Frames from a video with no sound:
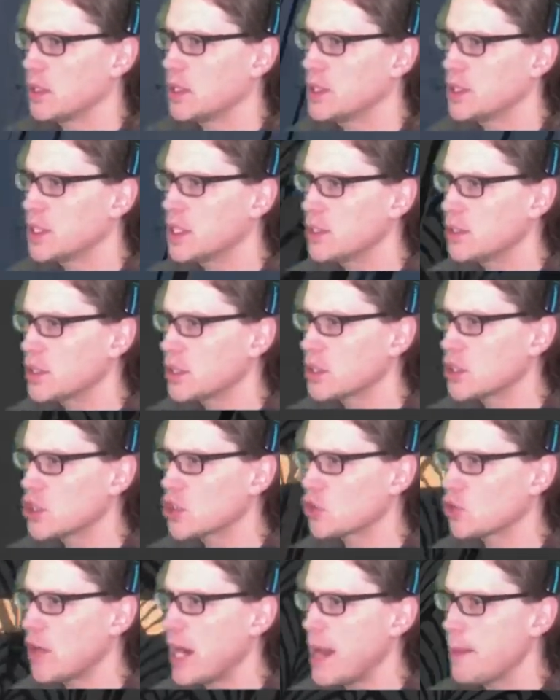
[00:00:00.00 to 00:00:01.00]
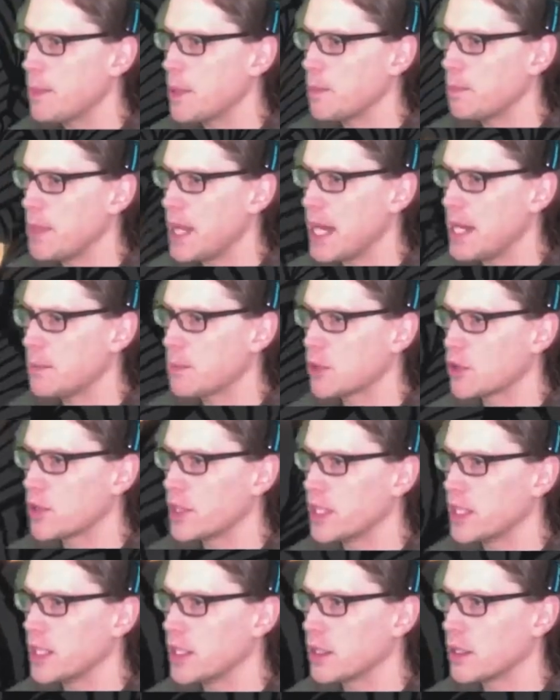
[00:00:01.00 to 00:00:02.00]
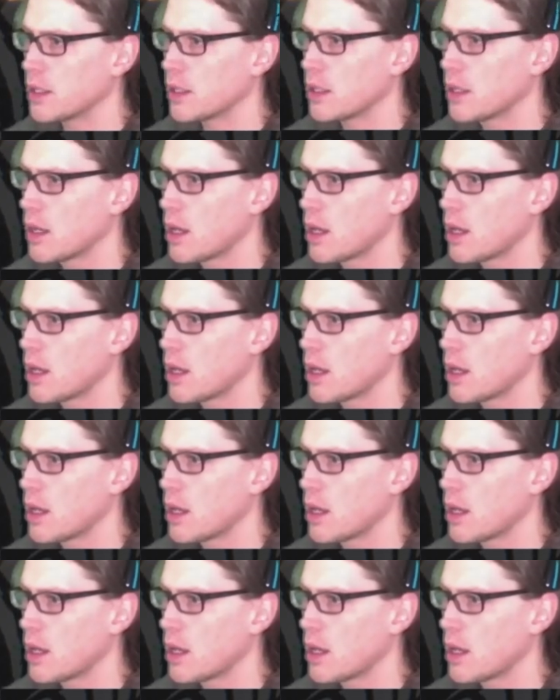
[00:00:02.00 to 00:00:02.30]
Because there's a scrap of paper in here.